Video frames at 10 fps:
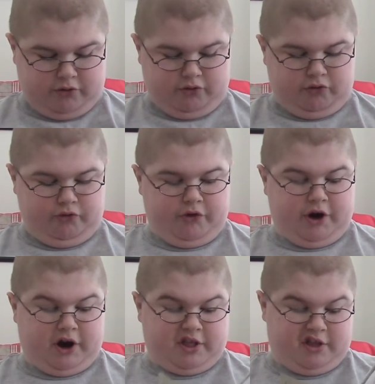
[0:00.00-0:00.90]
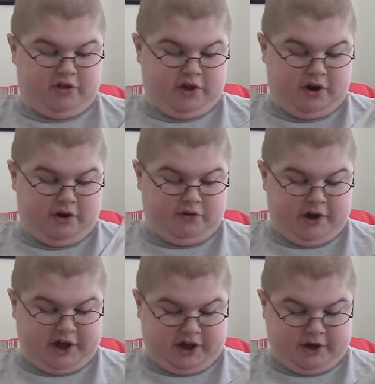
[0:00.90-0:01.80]
lyrics in here,
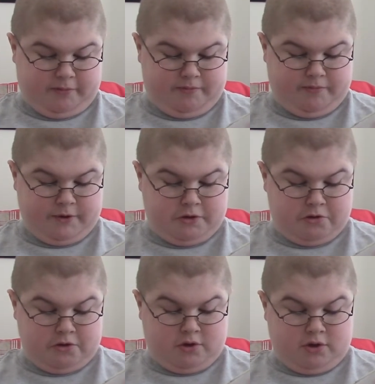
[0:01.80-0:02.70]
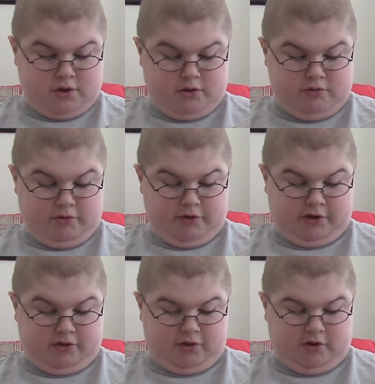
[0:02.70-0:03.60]
like,
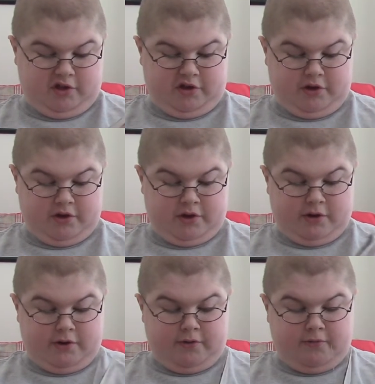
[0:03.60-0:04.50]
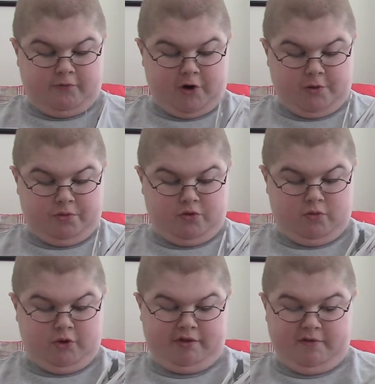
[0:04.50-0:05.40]
like there's from the
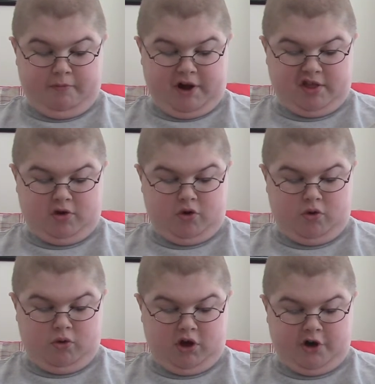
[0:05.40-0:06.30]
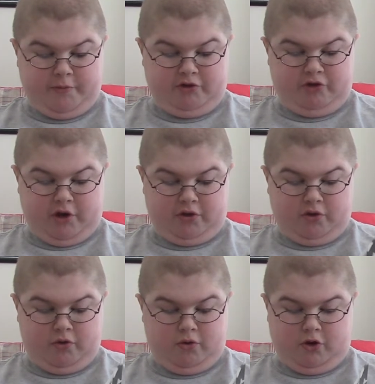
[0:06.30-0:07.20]
roots of my soul come a
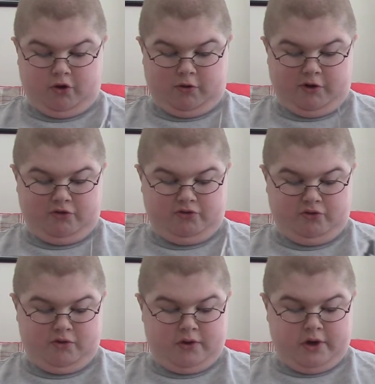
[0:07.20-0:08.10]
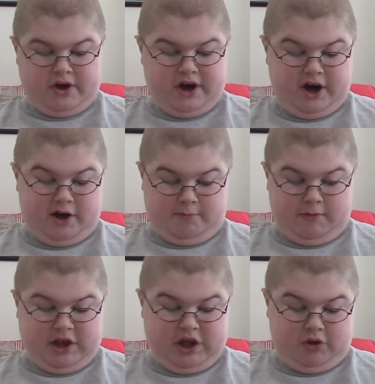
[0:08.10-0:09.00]
gentle corrosion,
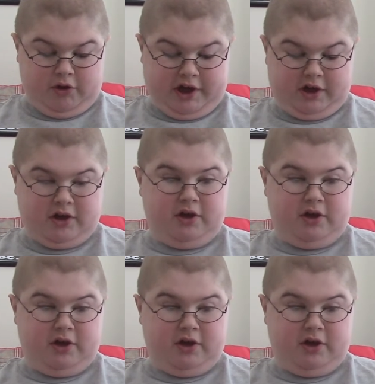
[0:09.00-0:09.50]
meaning like